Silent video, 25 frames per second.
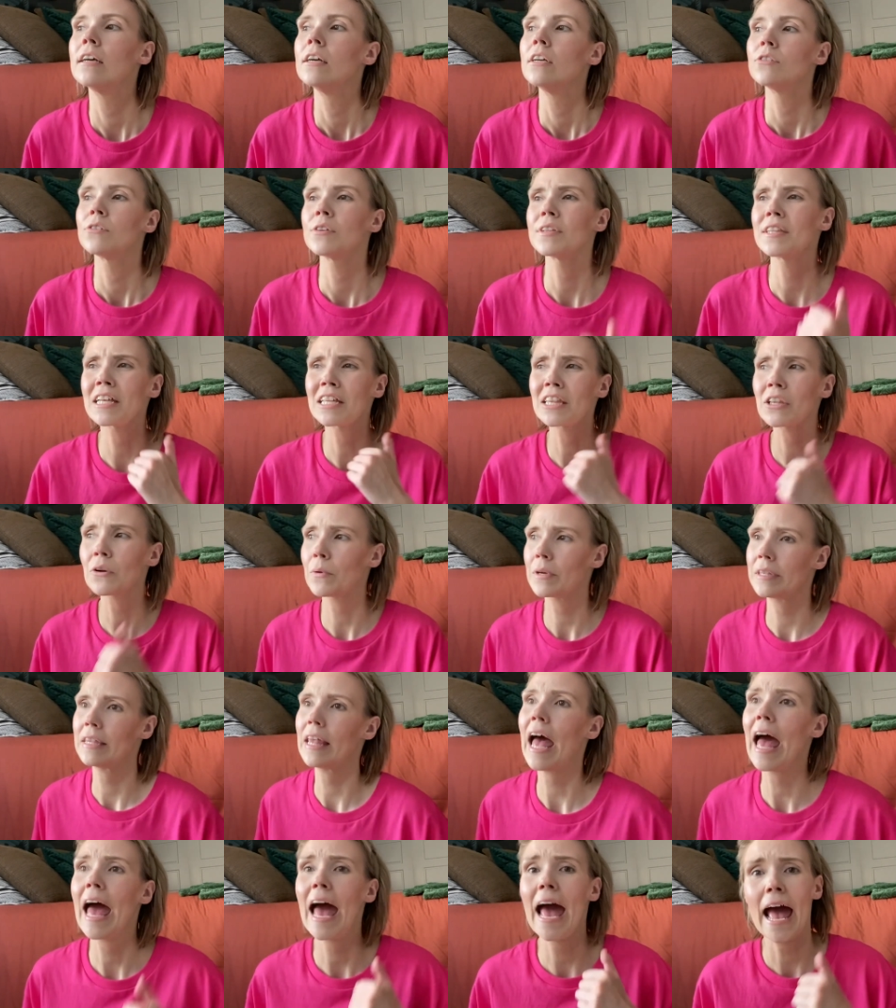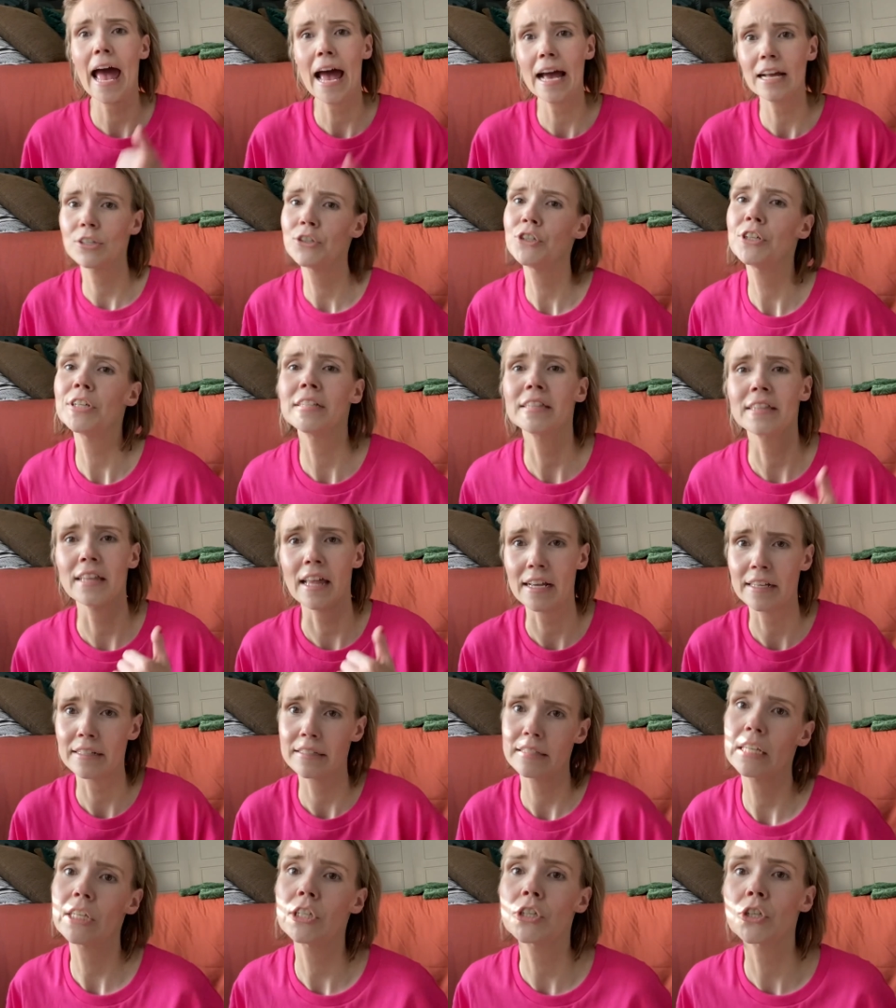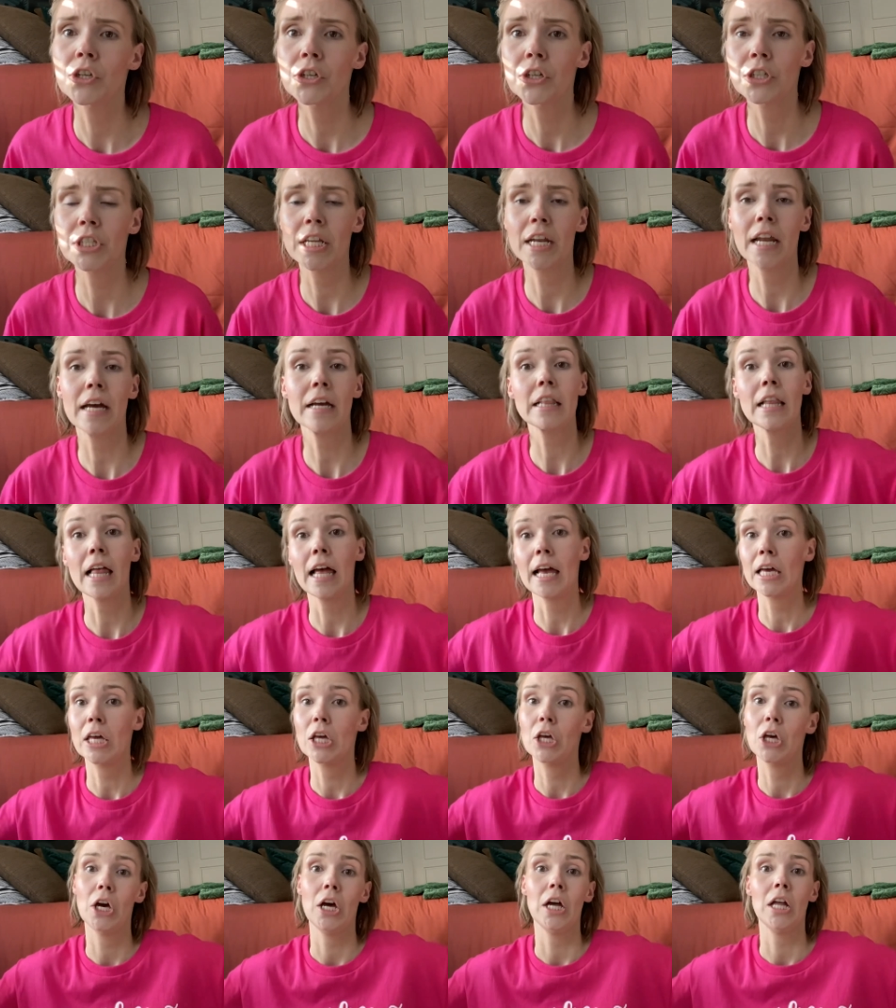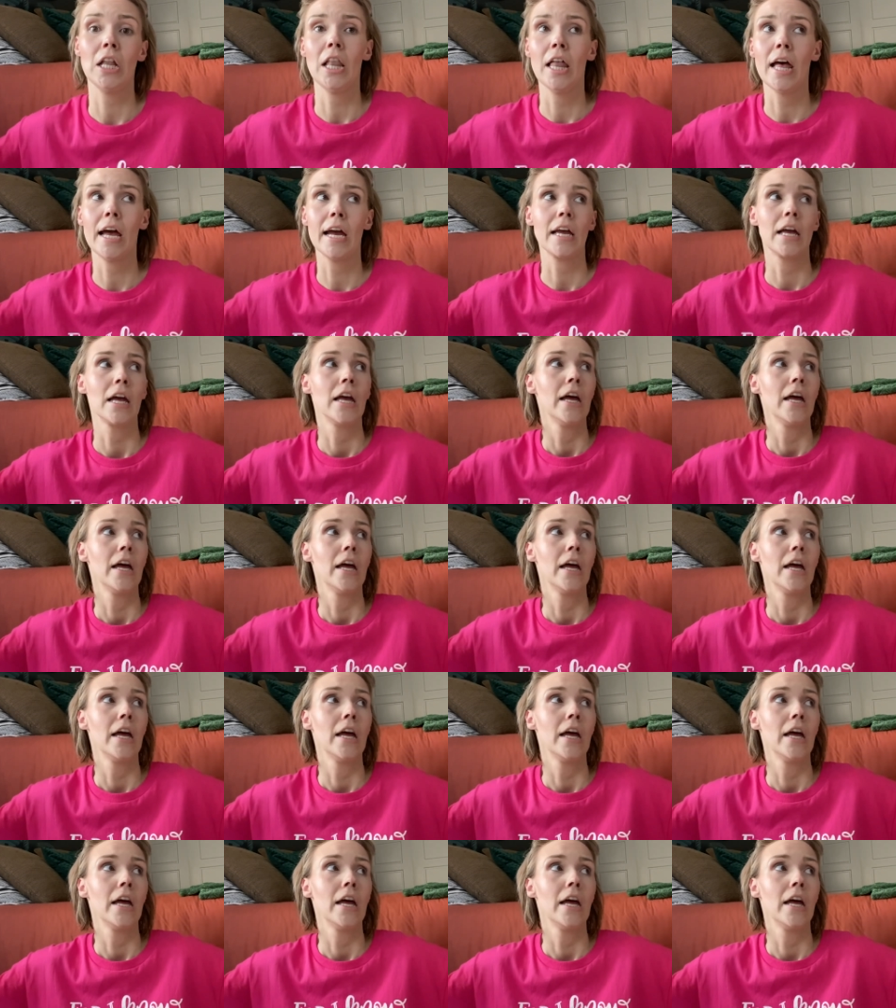So I thought there was the hatchet and like scissors, and I like cut like